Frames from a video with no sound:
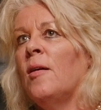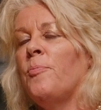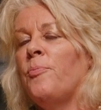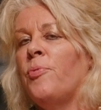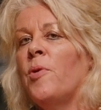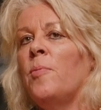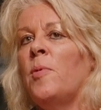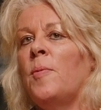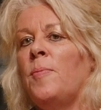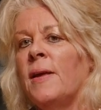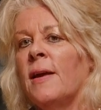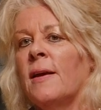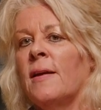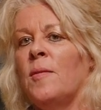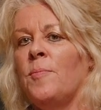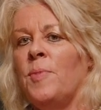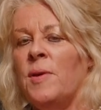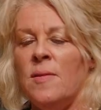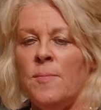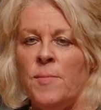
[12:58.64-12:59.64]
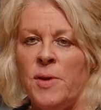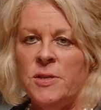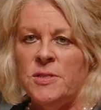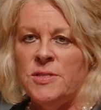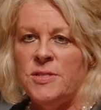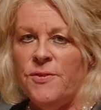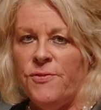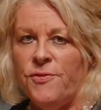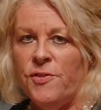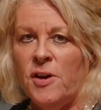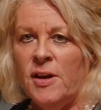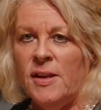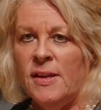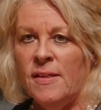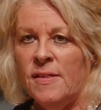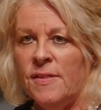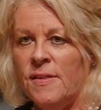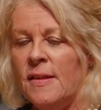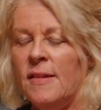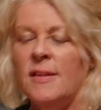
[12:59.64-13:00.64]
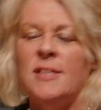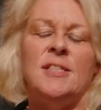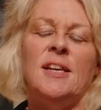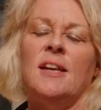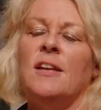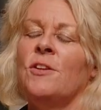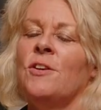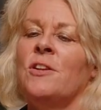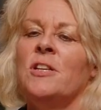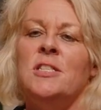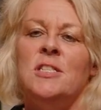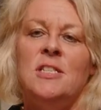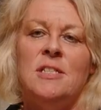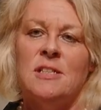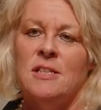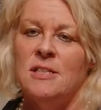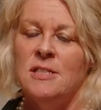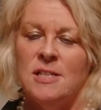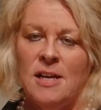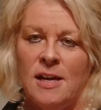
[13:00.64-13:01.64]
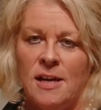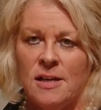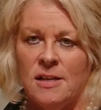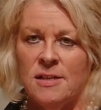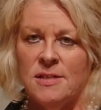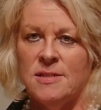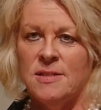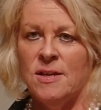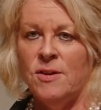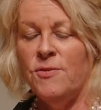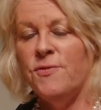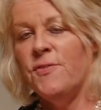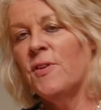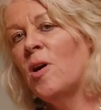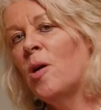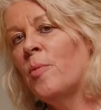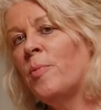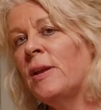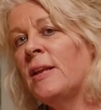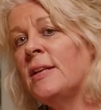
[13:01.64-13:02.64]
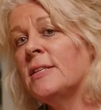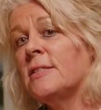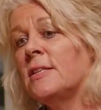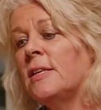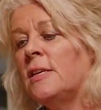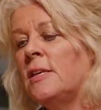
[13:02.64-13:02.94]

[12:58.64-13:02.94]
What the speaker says: probably going to be the most defining thing. The technologies can take us so far, but it's the